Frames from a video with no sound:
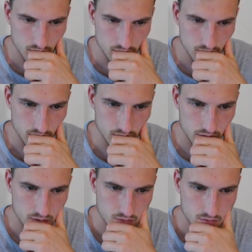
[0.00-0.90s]
Oh
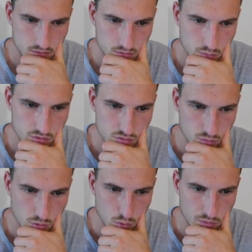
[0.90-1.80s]
gosh. We've
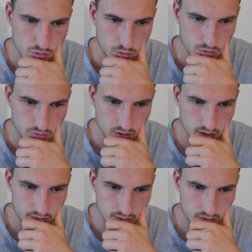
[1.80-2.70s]
dropped off a
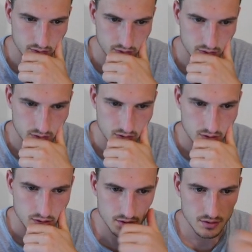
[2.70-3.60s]
cliff.
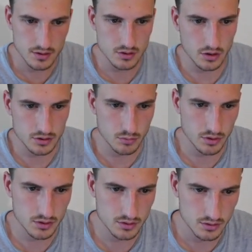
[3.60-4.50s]
These guys
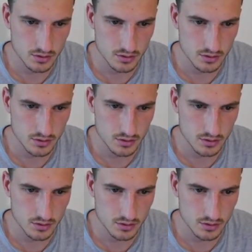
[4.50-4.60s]
might